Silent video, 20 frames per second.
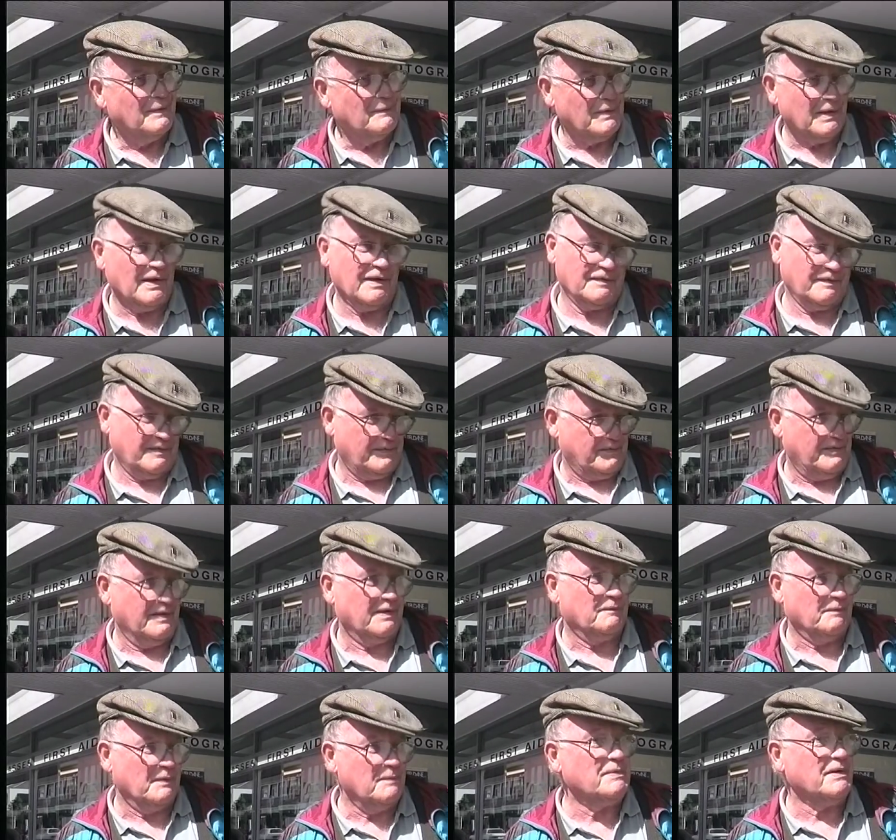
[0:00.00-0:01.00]
Well, I think it
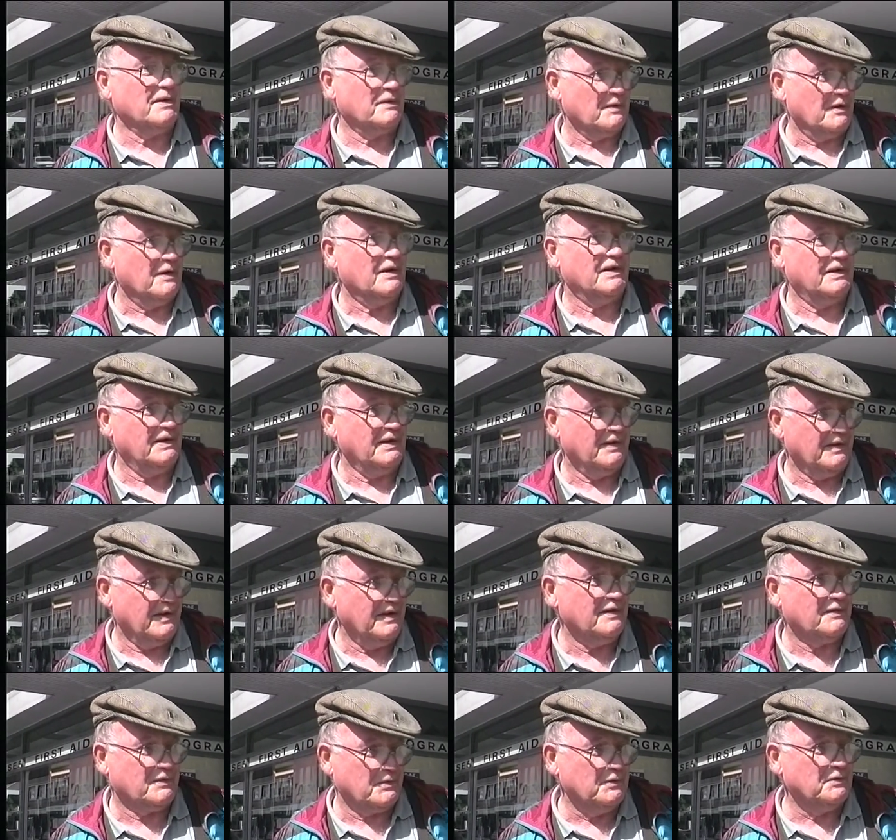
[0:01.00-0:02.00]
would be a good idea, yeah,
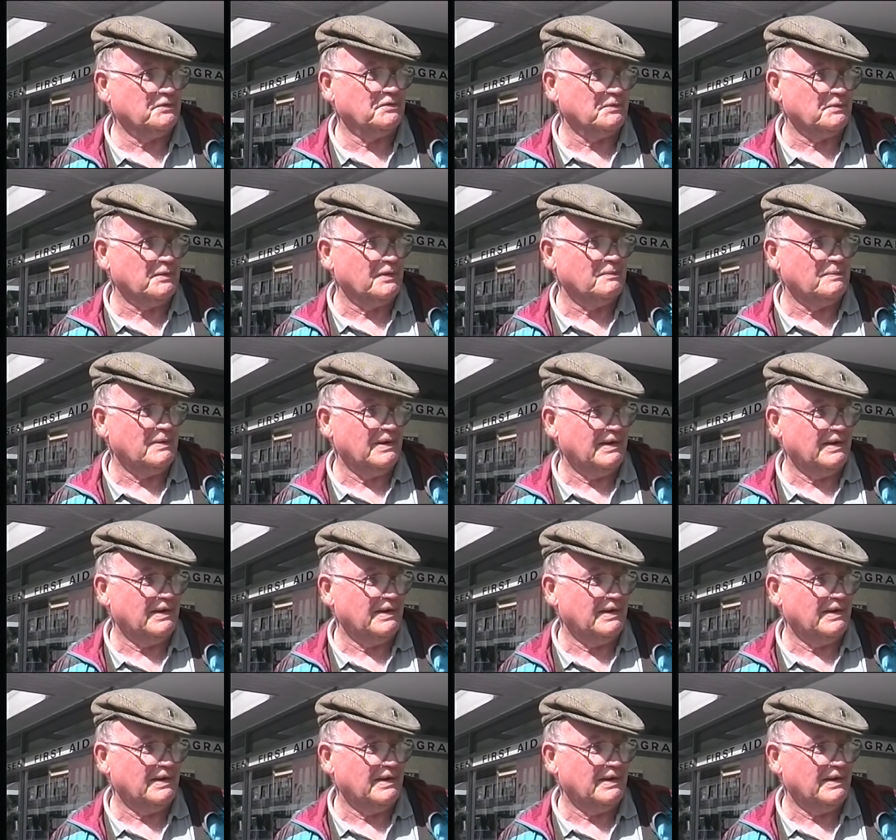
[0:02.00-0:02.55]
of course it would.